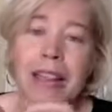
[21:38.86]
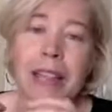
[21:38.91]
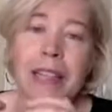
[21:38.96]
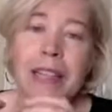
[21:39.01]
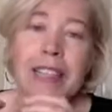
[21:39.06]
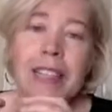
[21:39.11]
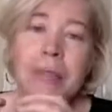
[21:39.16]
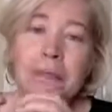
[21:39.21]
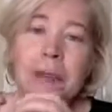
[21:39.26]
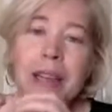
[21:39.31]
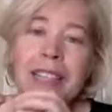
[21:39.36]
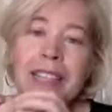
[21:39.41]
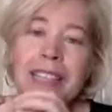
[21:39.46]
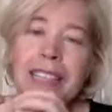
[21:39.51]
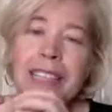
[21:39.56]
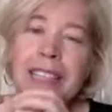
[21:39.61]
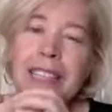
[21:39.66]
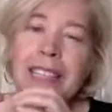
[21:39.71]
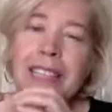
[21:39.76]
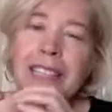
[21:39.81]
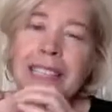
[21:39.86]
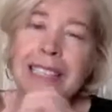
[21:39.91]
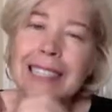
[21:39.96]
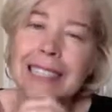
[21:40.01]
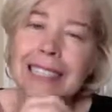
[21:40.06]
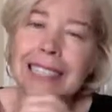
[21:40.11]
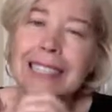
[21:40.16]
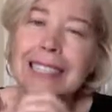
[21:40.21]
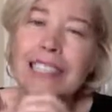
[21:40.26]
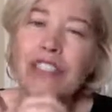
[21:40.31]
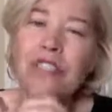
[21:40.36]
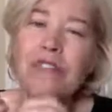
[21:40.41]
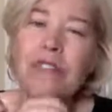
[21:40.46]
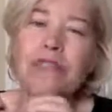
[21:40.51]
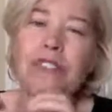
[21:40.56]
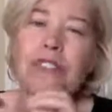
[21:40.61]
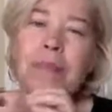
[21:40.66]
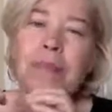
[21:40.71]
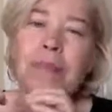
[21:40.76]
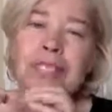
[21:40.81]
and it just makes it a little easier for
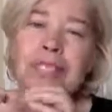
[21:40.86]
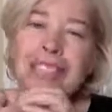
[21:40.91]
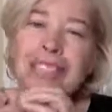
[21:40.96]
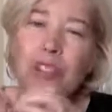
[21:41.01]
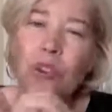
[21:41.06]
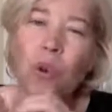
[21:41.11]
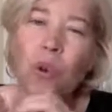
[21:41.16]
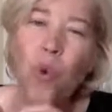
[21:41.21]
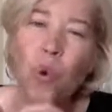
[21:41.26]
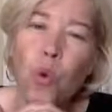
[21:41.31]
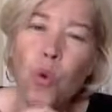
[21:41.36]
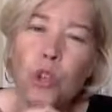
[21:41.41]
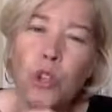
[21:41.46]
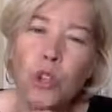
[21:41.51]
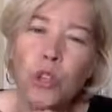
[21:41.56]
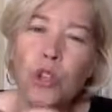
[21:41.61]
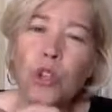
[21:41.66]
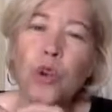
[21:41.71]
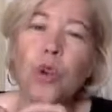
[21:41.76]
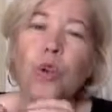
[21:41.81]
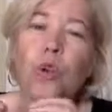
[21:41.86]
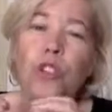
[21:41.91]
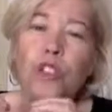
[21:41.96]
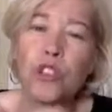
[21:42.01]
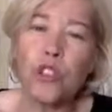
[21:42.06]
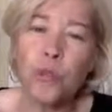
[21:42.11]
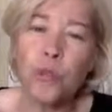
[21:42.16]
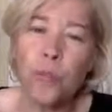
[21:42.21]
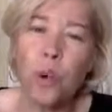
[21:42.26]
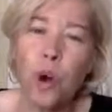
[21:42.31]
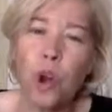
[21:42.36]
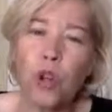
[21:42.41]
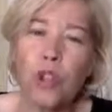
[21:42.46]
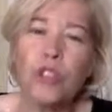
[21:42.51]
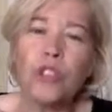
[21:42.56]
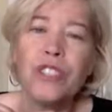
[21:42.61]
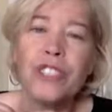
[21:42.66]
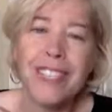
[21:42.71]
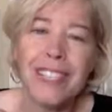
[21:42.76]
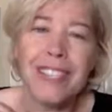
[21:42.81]
them to get their older or
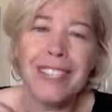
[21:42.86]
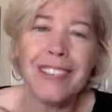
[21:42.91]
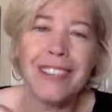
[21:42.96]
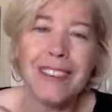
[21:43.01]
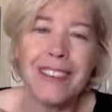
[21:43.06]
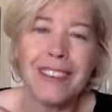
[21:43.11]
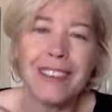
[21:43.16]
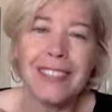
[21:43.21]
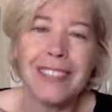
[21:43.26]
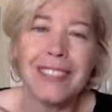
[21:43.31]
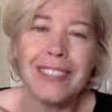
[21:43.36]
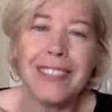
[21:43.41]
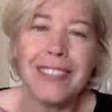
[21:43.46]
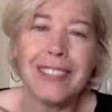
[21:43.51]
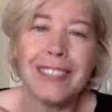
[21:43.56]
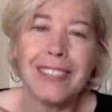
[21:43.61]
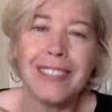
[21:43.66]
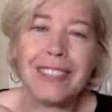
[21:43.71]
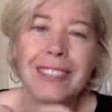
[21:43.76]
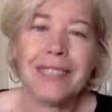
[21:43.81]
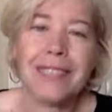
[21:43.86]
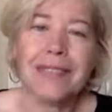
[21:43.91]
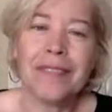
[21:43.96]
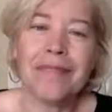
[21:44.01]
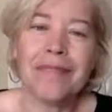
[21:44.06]
smaller teeth on it. Great.